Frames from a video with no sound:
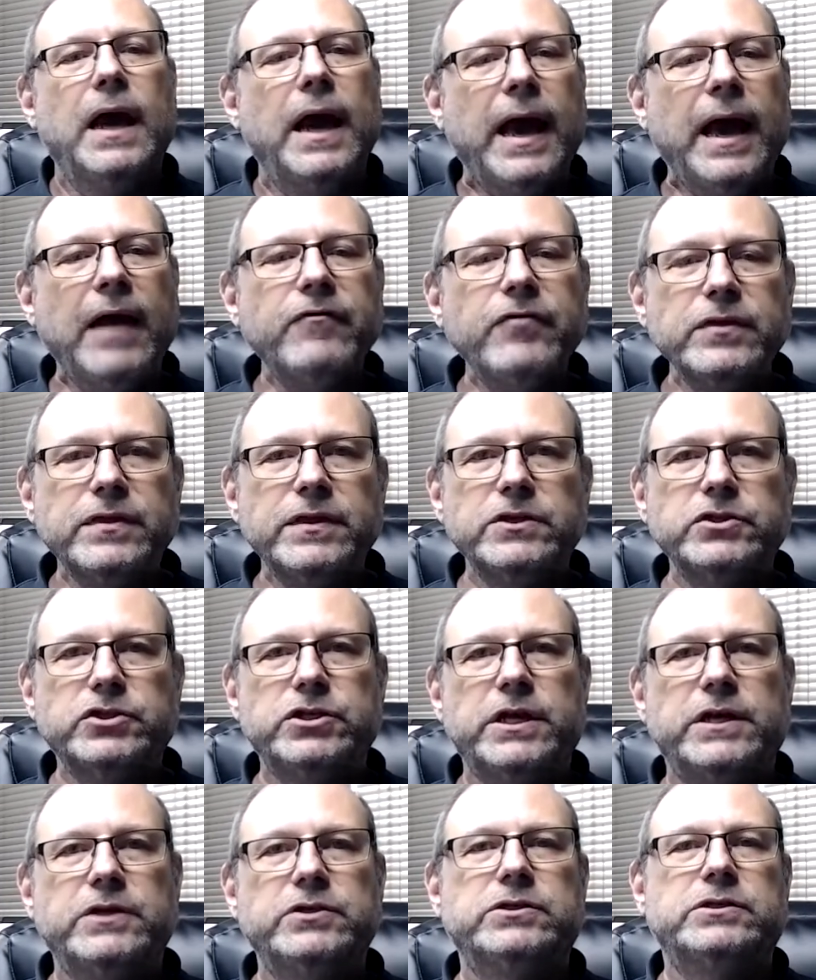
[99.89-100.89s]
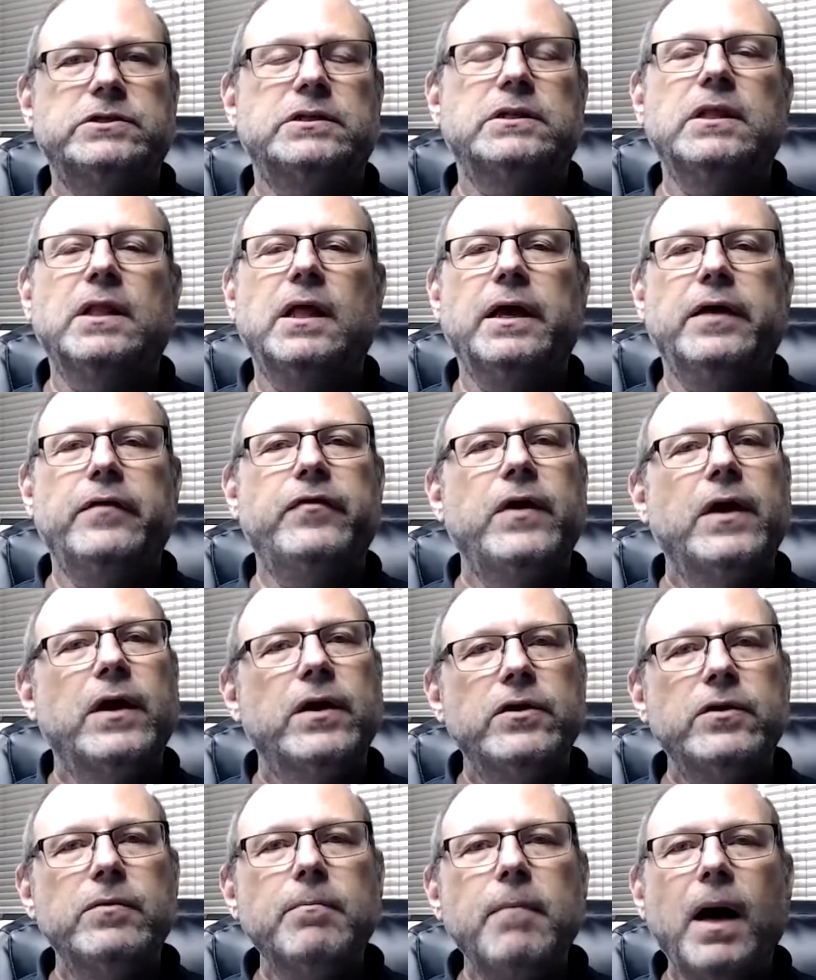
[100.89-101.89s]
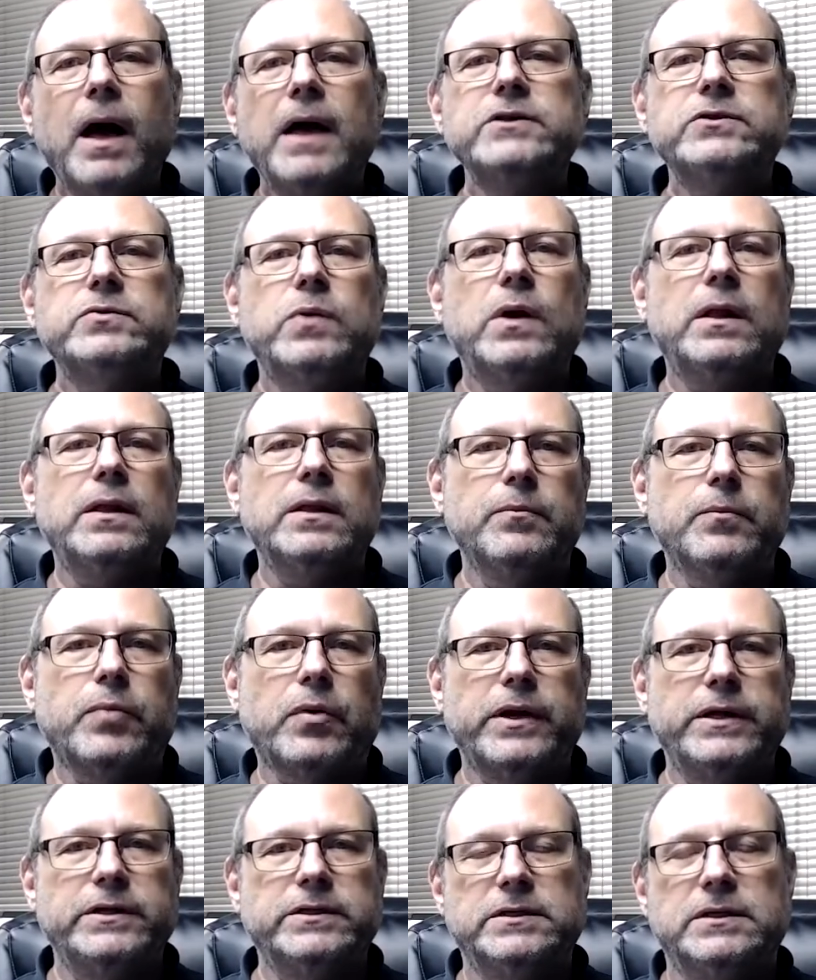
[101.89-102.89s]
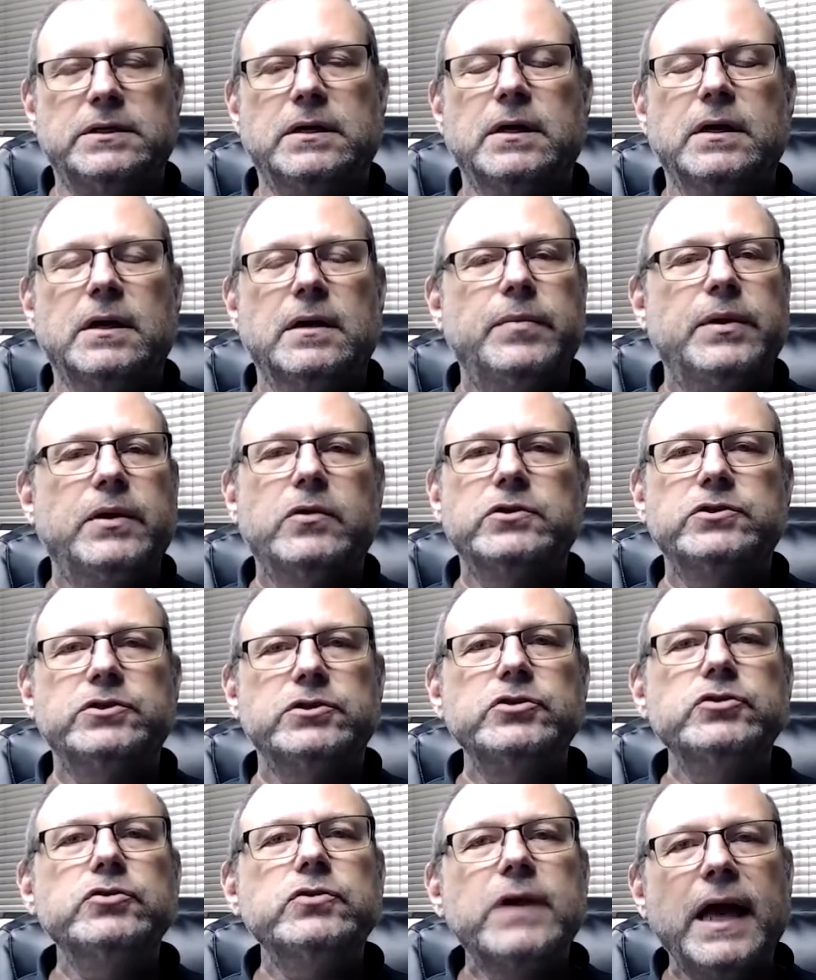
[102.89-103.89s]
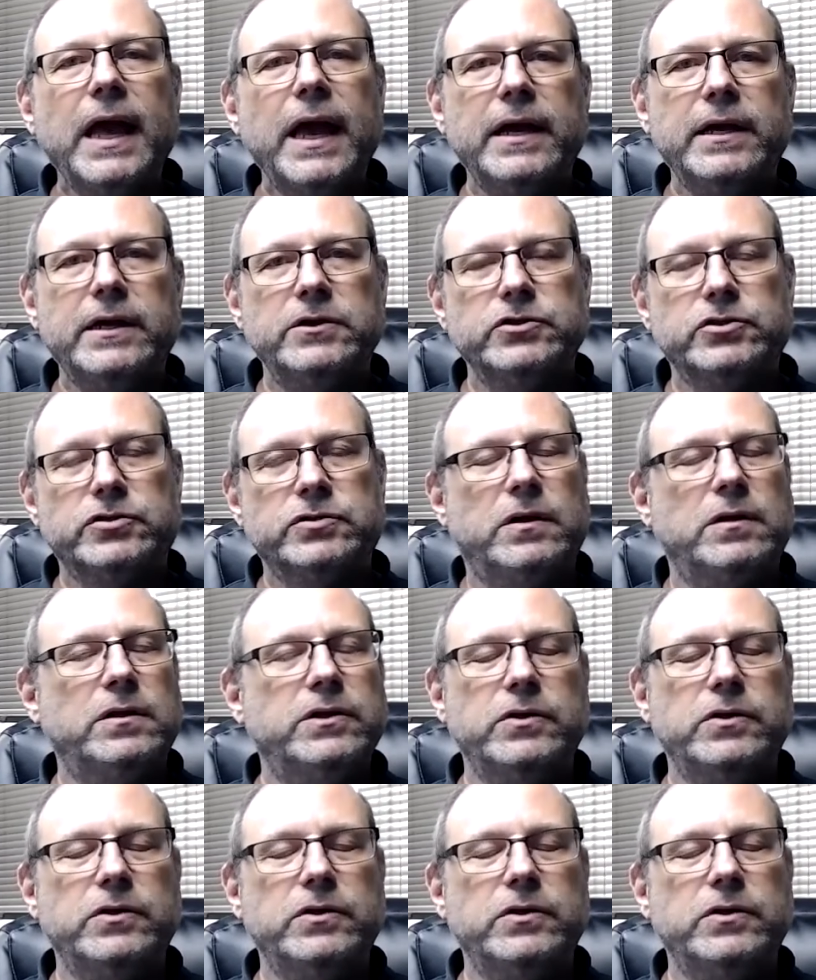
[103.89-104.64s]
Everything changes in life. You might as well embrace it, because you can't control it.